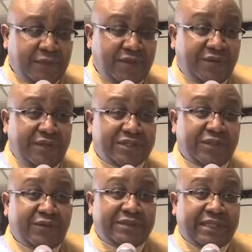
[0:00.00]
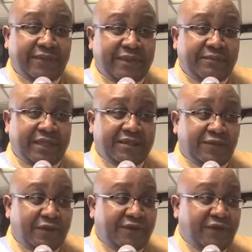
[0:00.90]
There is no doubt about the
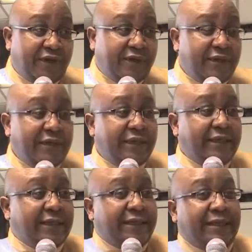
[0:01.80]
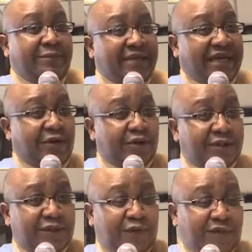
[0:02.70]
word of God. But I
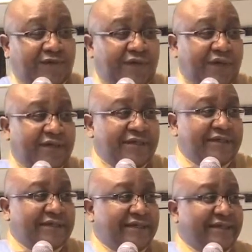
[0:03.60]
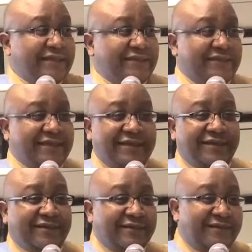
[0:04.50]
heard the word of God.
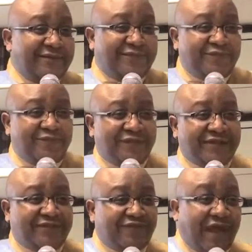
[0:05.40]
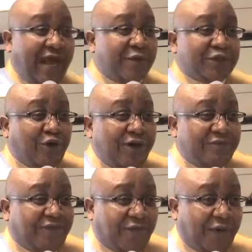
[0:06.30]
The where I was going
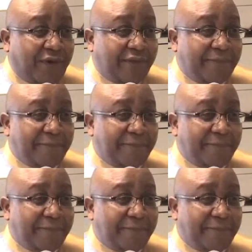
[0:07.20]
before